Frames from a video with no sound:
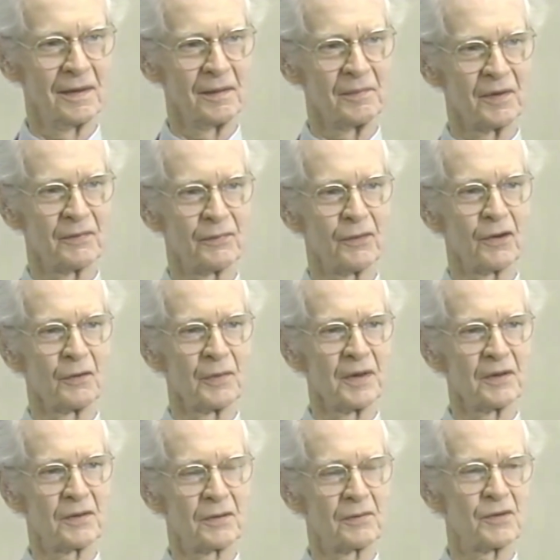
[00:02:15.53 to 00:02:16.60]
before
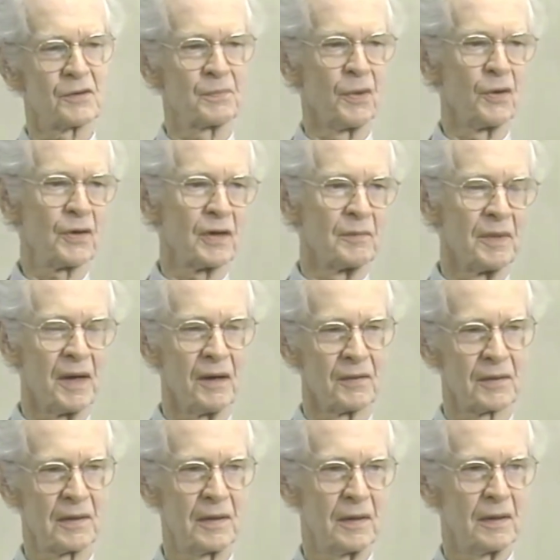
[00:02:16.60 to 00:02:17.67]
we spoke about
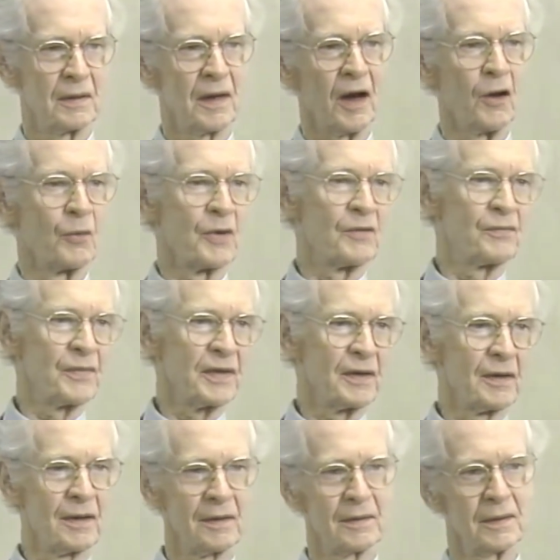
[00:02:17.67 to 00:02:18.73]
how we
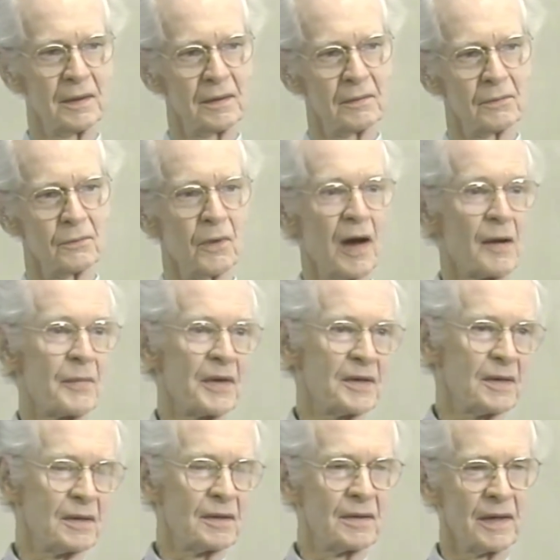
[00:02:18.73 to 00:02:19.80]
feel, why we
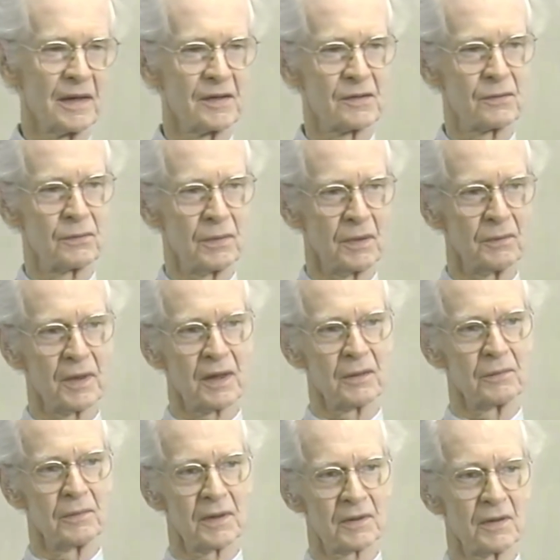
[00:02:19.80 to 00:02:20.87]
did things, what,
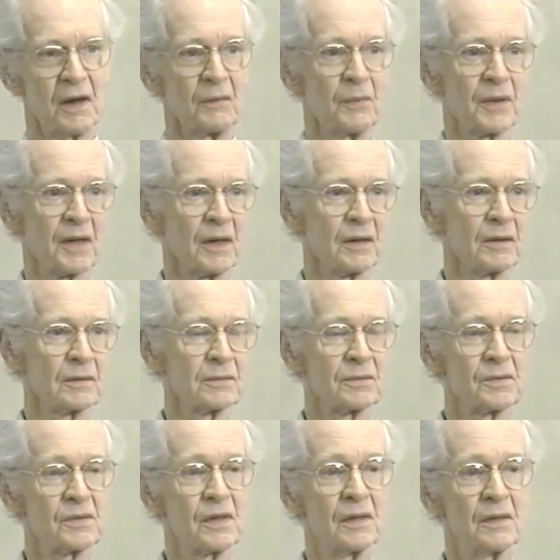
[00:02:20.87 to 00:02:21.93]
what, what, our, what our
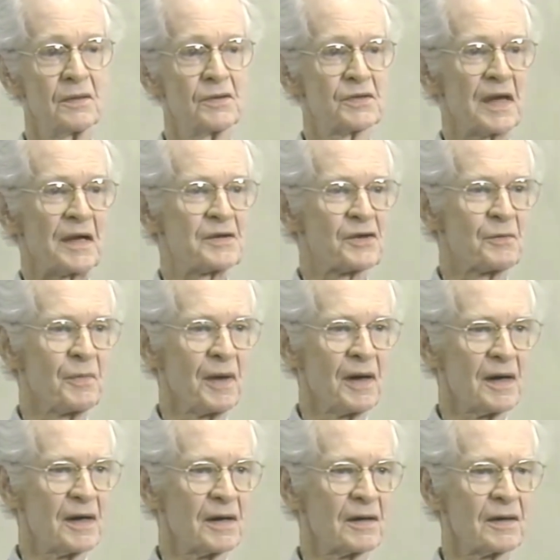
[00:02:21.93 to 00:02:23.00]
states of
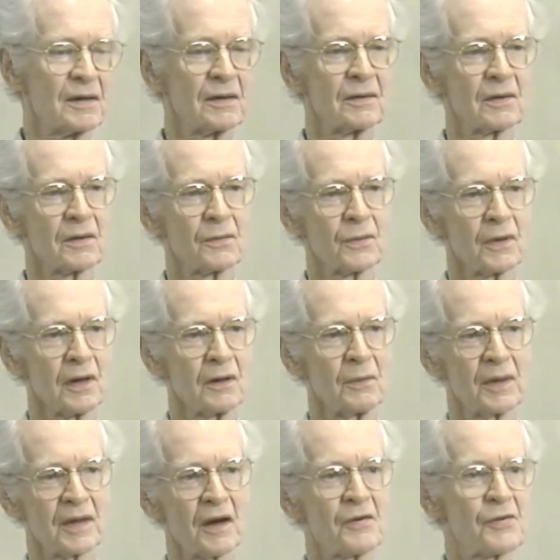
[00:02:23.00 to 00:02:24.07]
mind were,
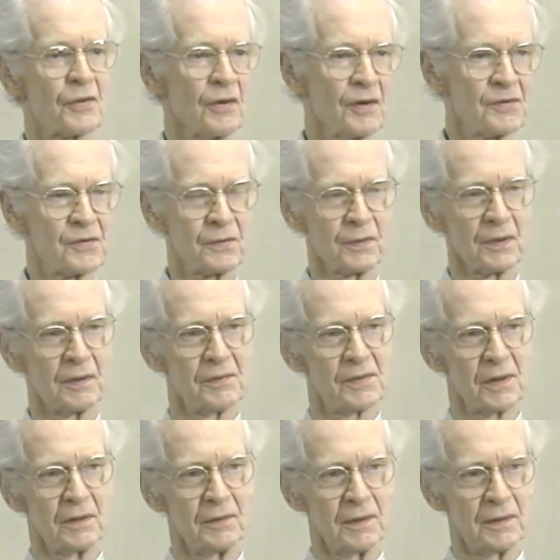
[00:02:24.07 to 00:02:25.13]
what our thoughts were, and
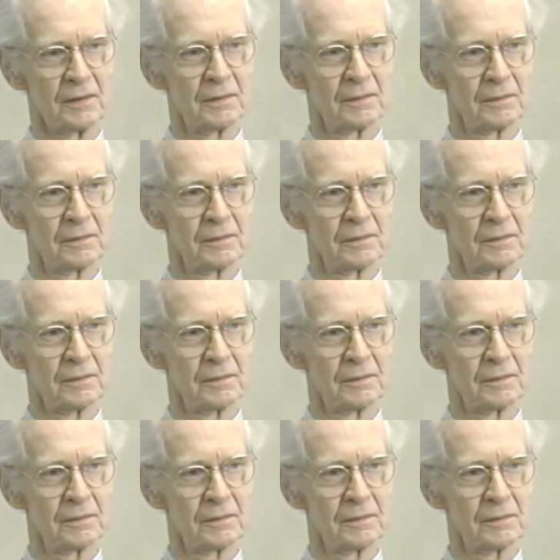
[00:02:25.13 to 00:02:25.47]
so on.